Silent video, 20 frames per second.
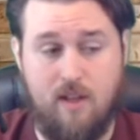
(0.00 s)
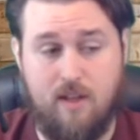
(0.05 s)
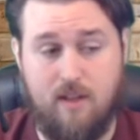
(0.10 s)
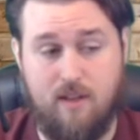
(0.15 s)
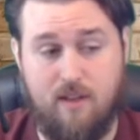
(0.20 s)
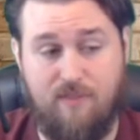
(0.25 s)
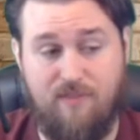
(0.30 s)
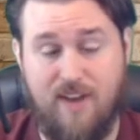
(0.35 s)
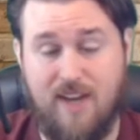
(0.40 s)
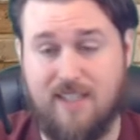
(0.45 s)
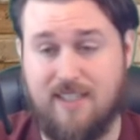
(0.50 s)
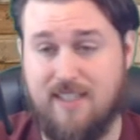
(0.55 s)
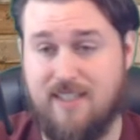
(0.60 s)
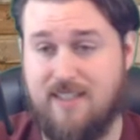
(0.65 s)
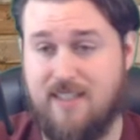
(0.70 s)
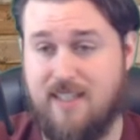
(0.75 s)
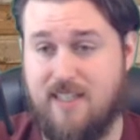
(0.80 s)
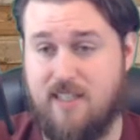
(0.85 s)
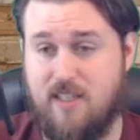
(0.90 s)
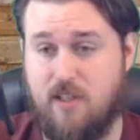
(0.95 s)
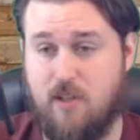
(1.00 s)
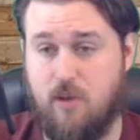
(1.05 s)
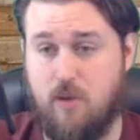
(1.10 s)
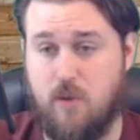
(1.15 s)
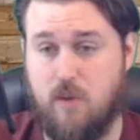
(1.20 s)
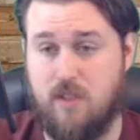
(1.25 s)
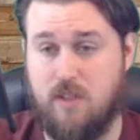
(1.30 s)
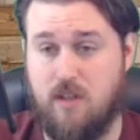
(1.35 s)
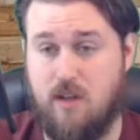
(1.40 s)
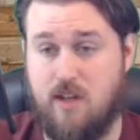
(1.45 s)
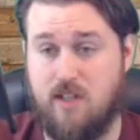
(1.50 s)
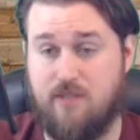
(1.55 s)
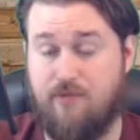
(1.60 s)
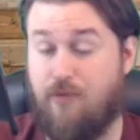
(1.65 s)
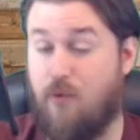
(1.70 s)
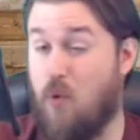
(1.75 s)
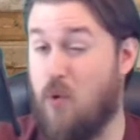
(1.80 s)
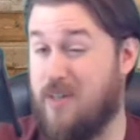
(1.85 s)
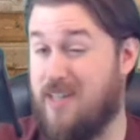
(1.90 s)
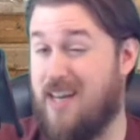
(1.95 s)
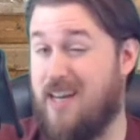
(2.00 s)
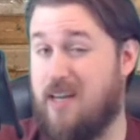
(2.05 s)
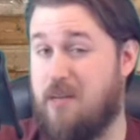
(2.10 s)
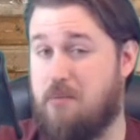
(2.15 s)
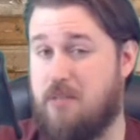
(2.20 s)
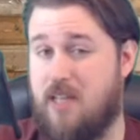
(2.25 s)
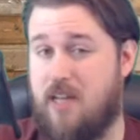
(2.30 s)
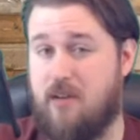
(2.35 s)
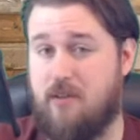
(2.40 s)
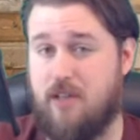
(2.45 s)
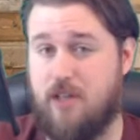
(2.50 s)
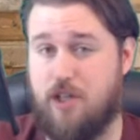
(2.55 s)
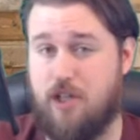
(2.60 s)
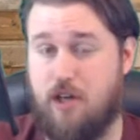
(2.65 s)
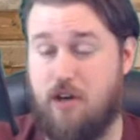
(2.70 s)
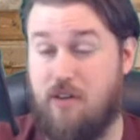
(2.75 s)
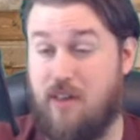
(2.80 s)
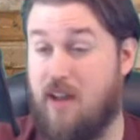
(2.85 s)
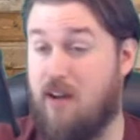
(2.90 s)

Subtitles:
The fact is TCU has lost 4 times now this year.